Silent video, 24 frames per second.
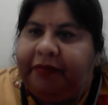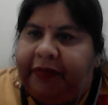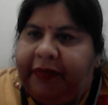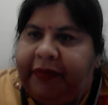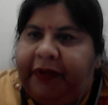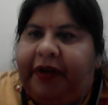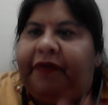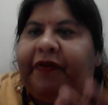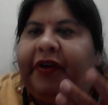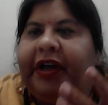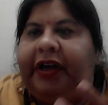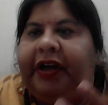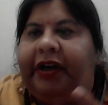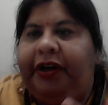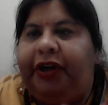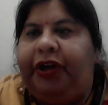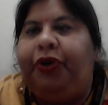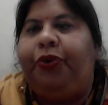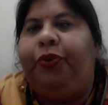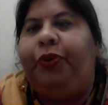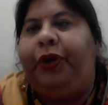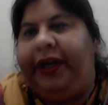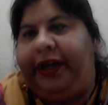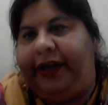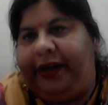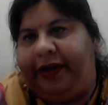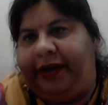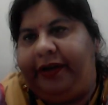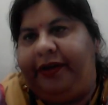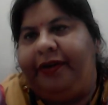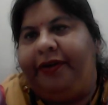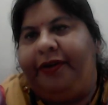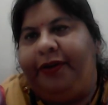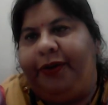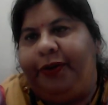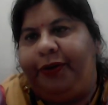giving a new lead
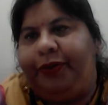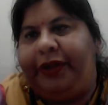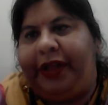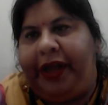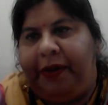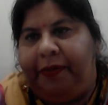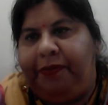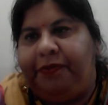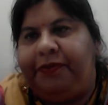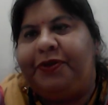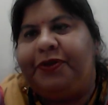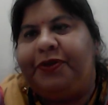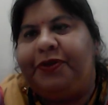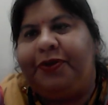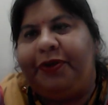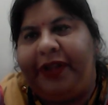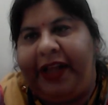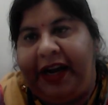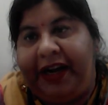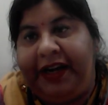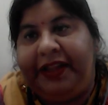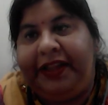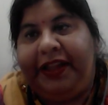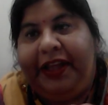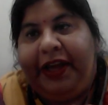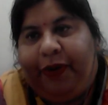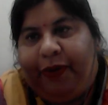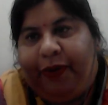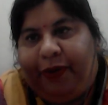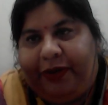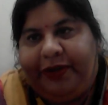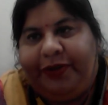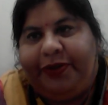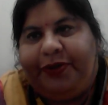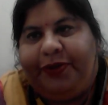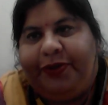to them so that they
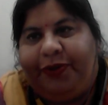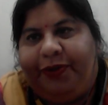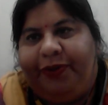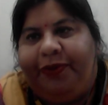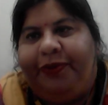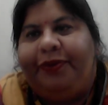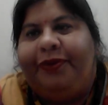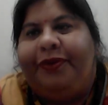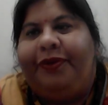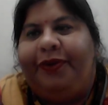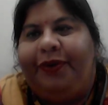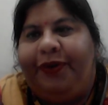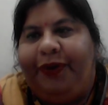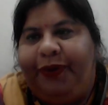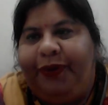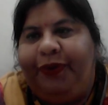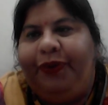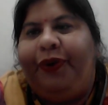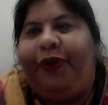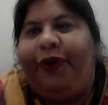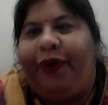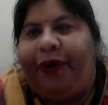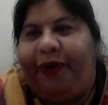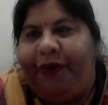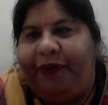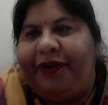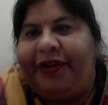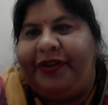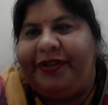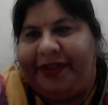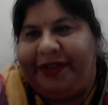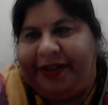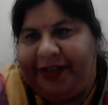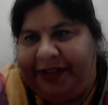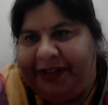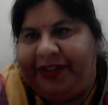also do a lot of
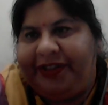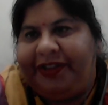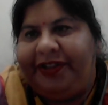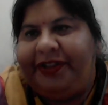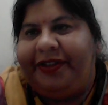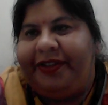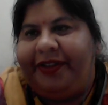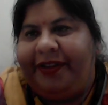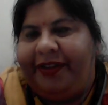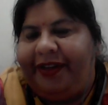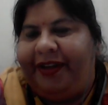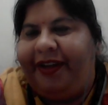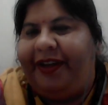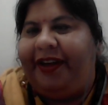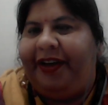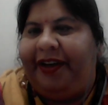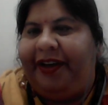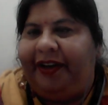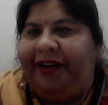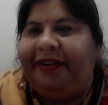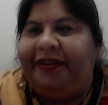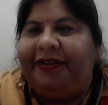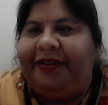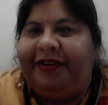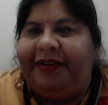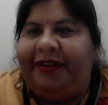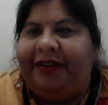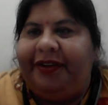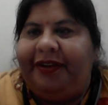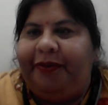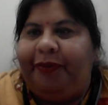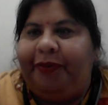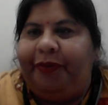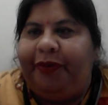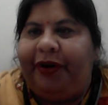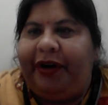research, yeah,
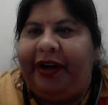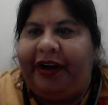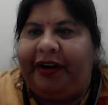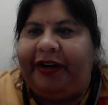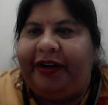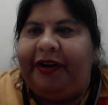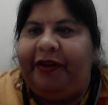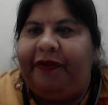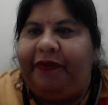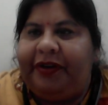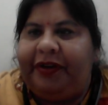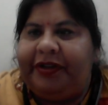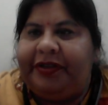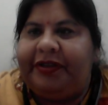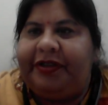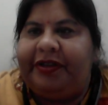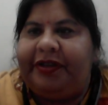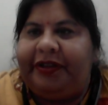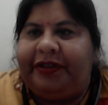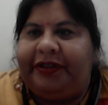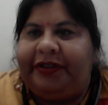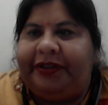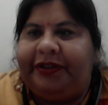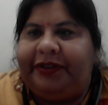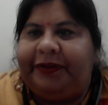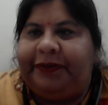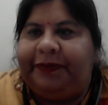productive research.